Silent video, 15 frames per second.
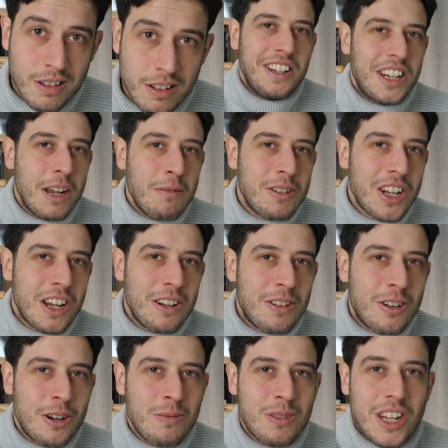In game design
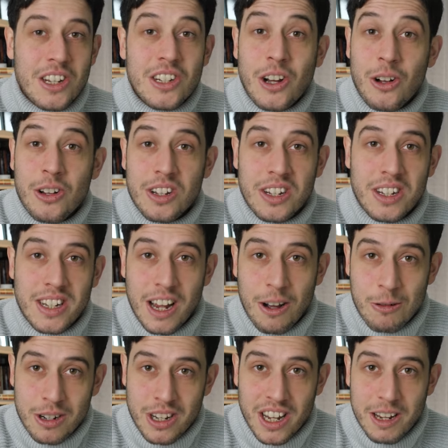terms, that's called
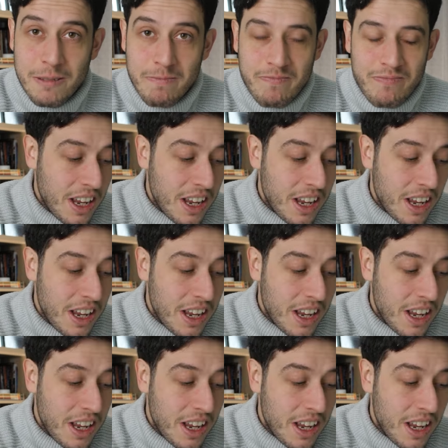downtime.